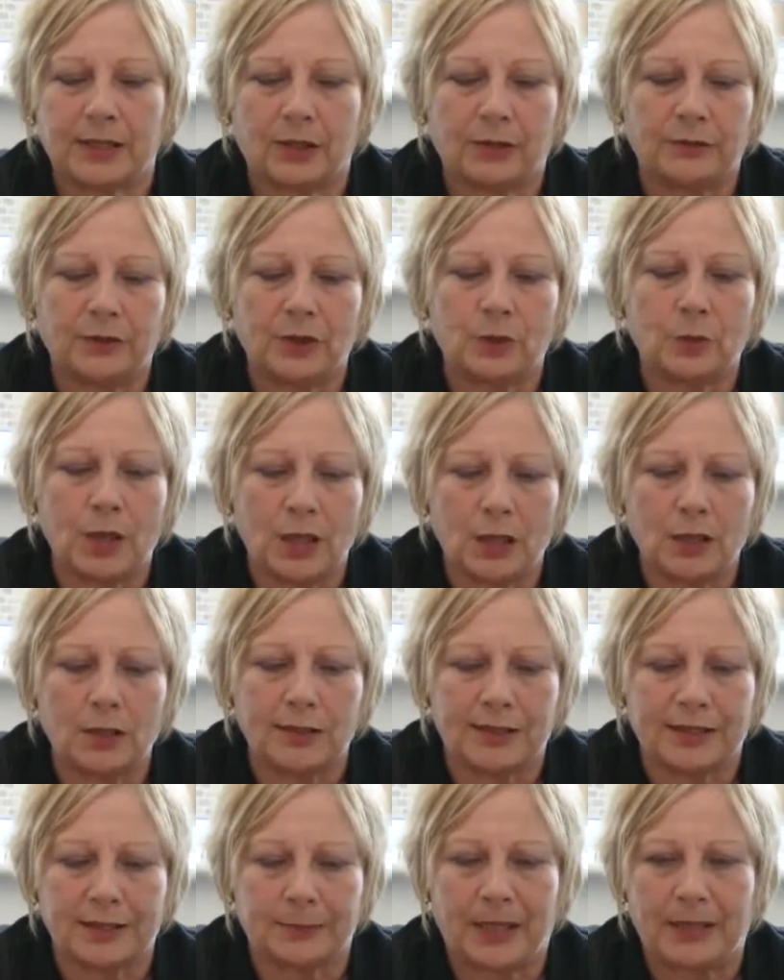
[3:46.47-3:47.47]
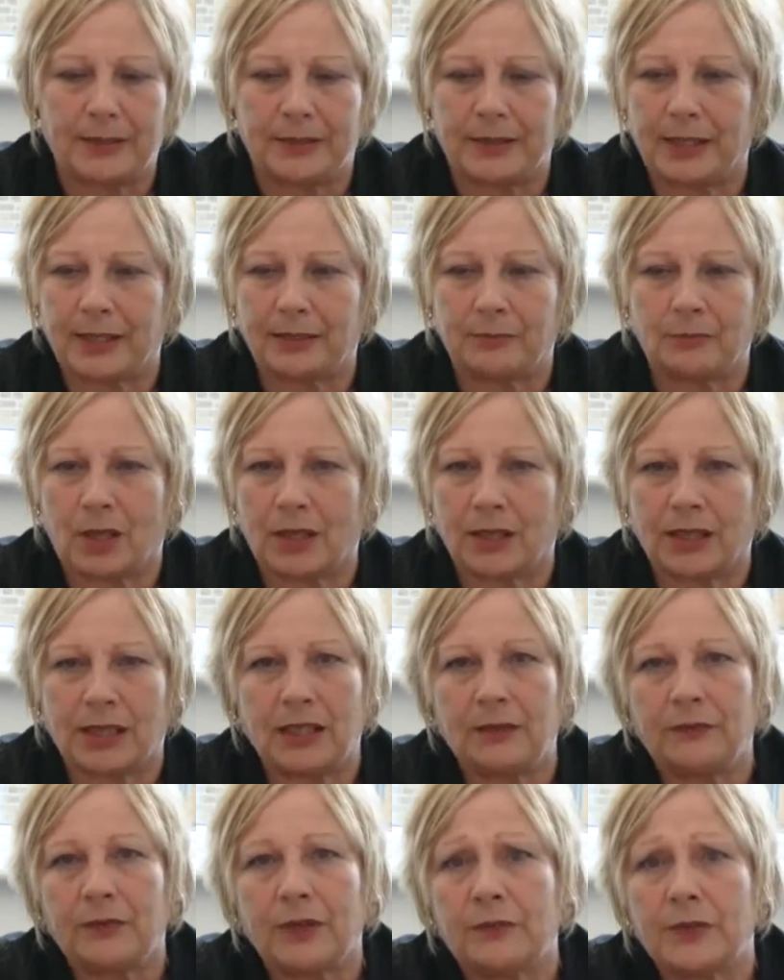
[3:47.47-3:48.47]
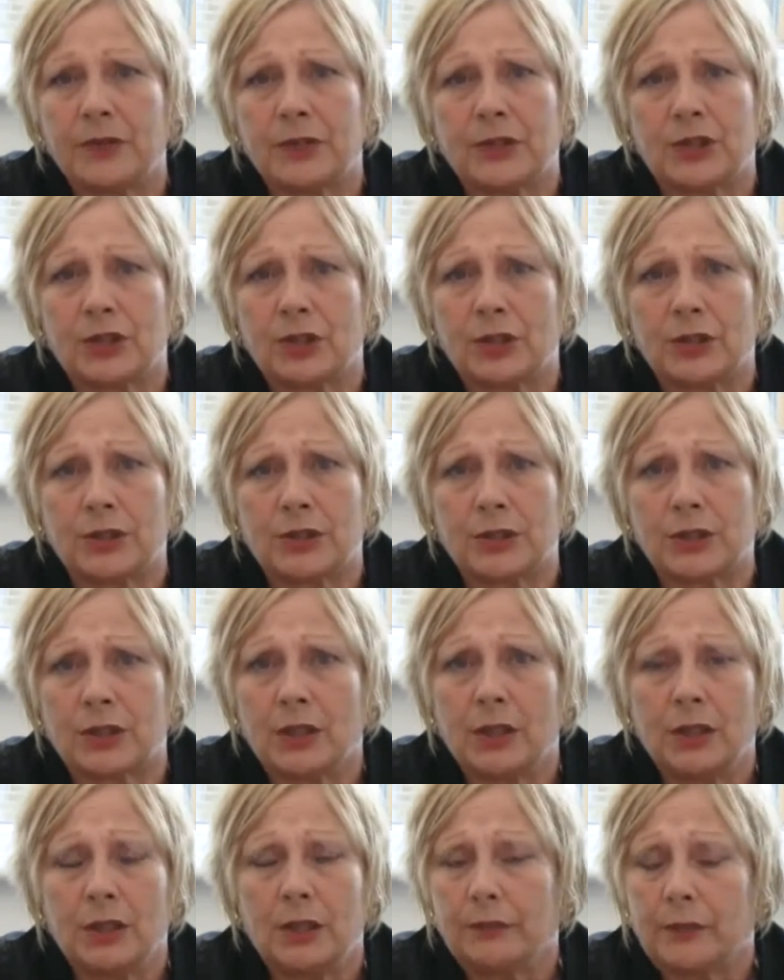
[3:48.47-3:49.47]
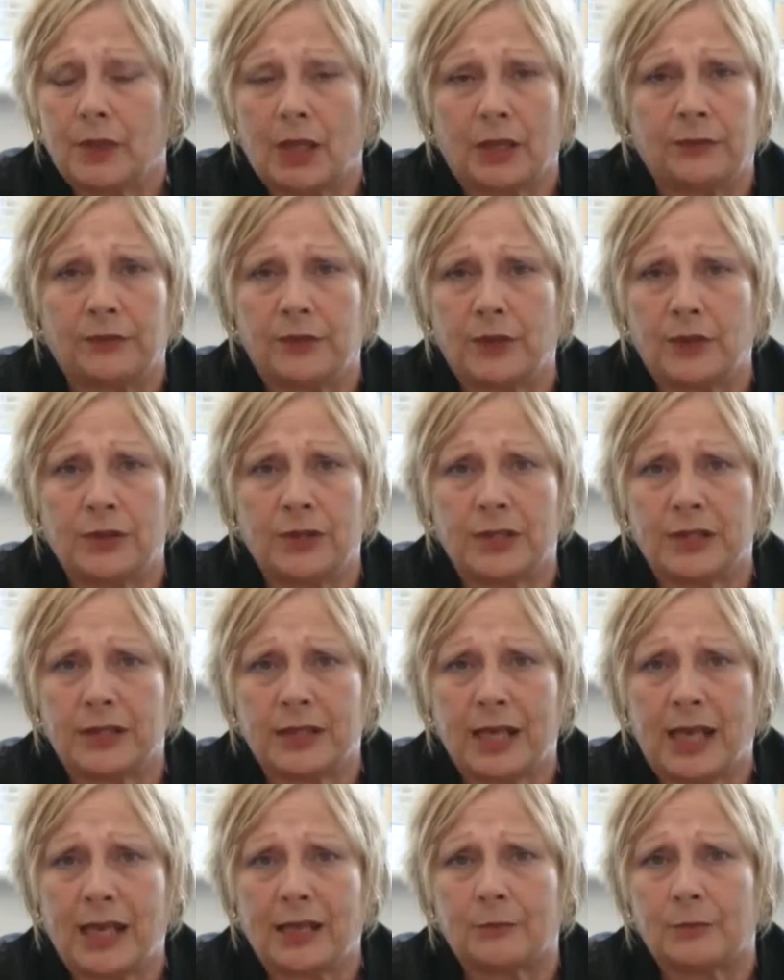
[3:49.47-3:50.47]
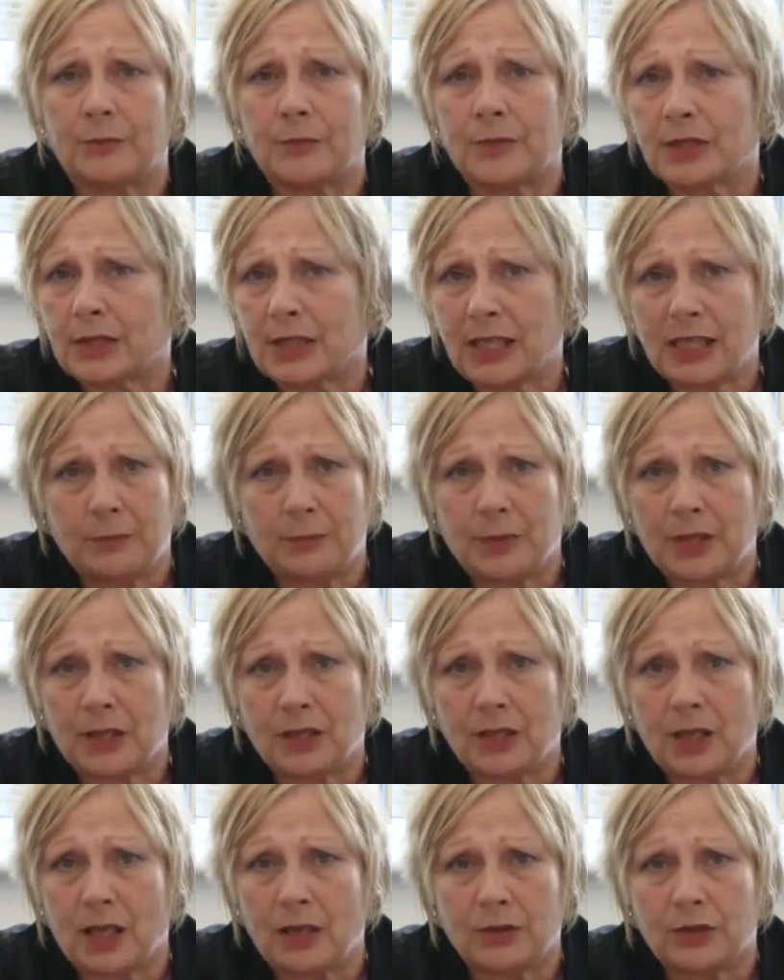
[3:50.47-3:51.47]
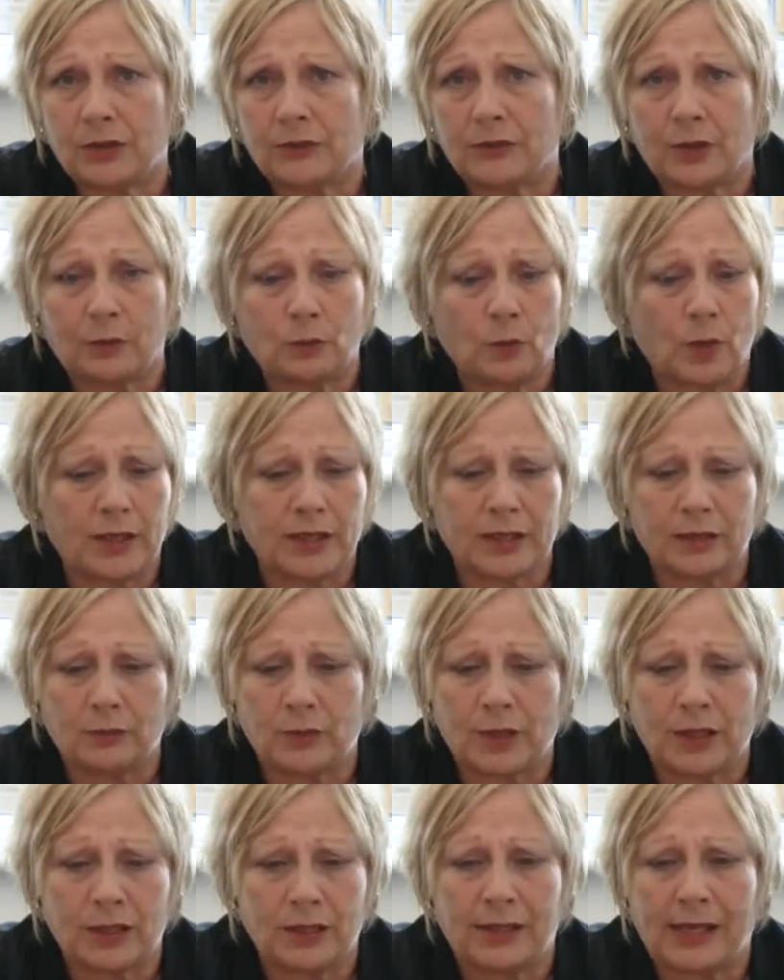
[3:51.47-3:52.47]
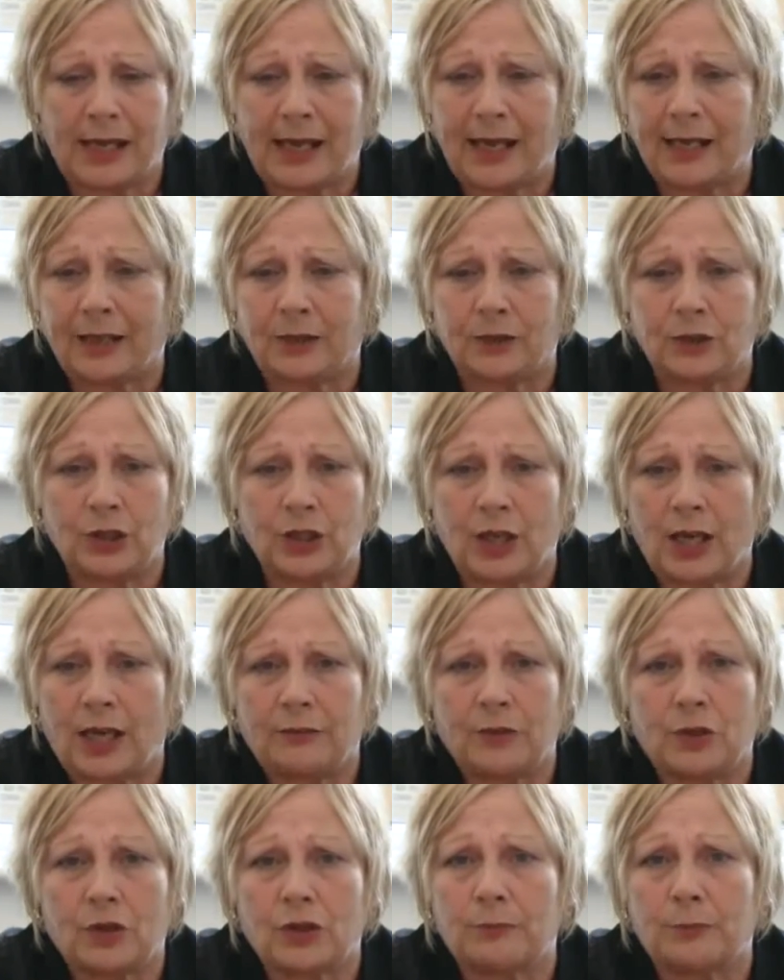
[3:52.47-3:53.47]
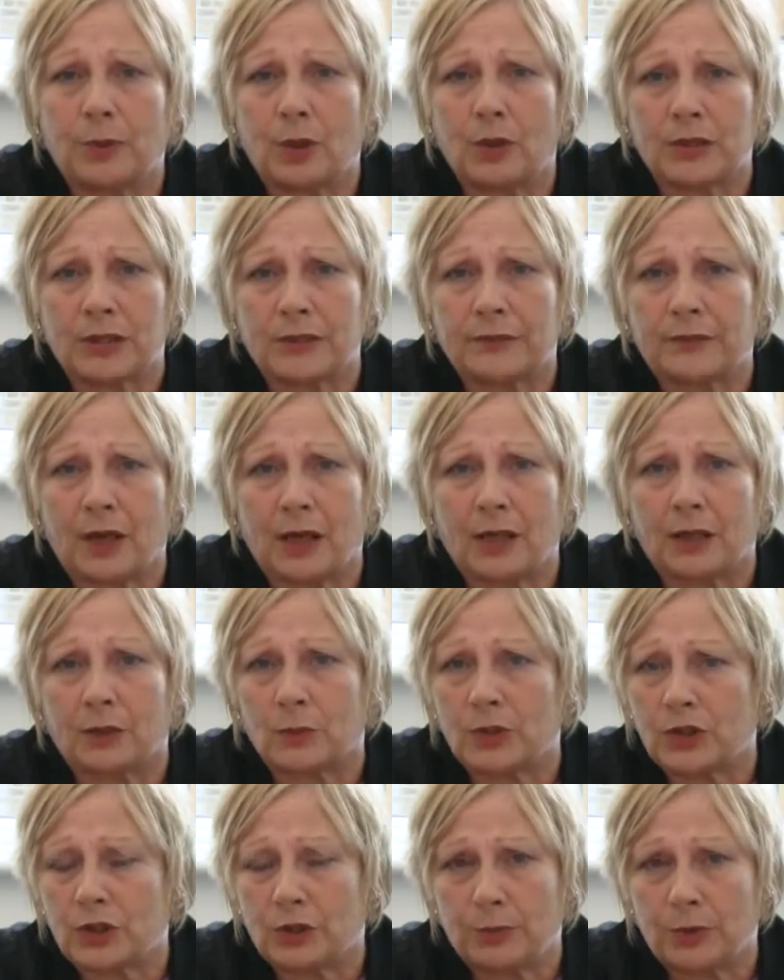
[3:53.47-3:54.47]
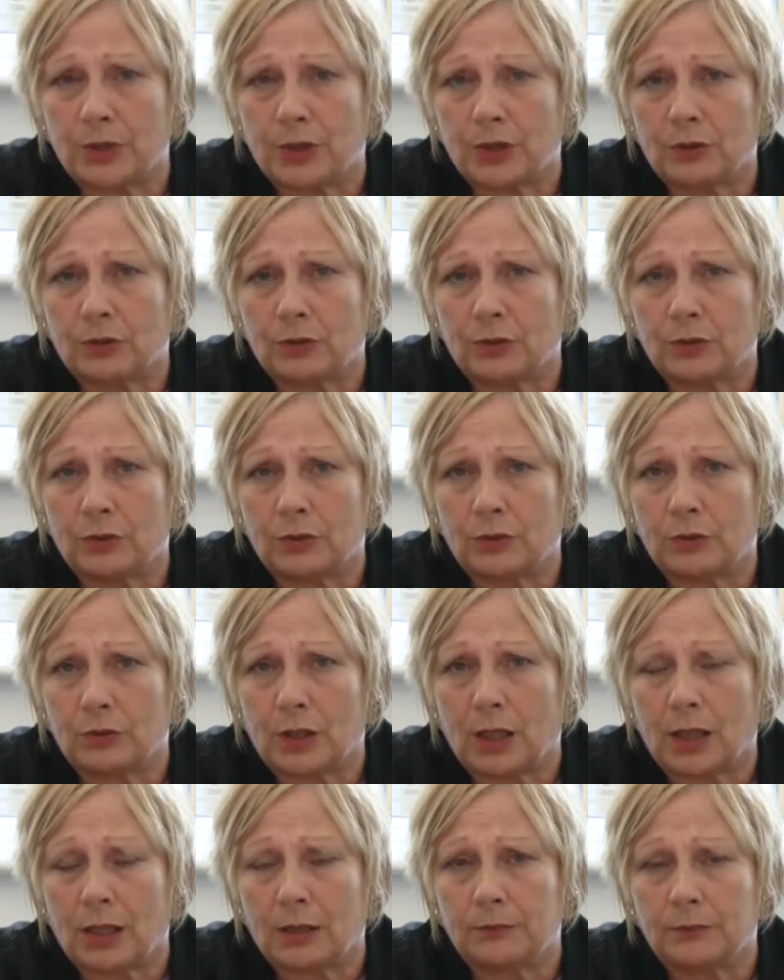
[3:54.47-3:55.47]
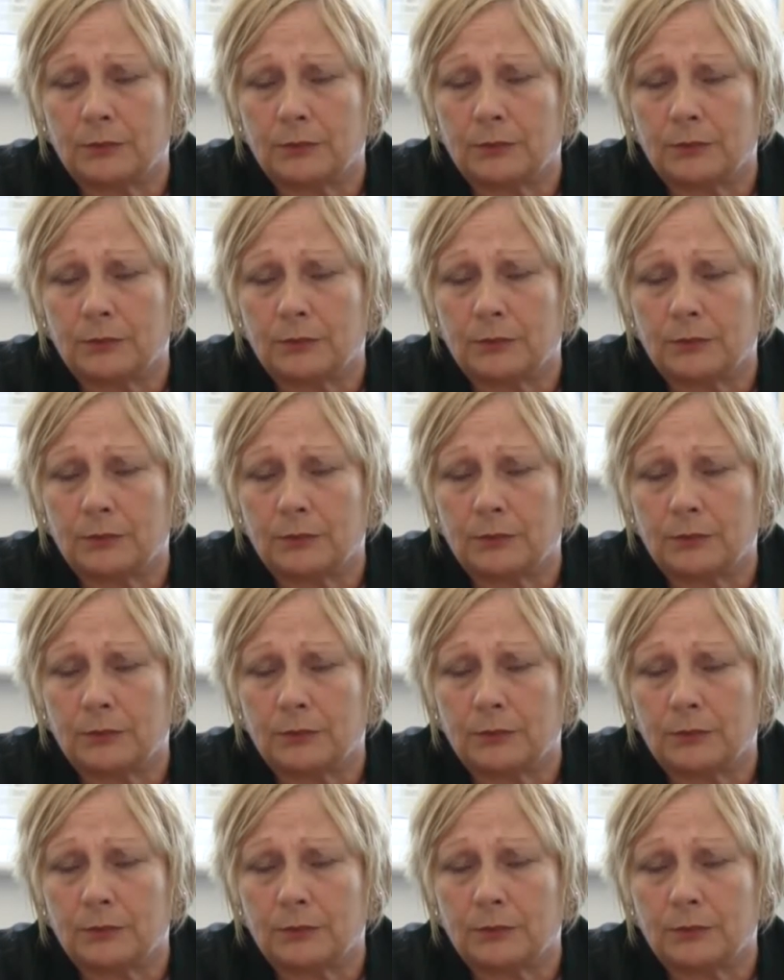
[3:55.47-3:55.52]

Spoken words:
So if you are spending money, even if it's just a few stamps, keeping a note of them. Where's it written down? You know, have you got a box file which you put your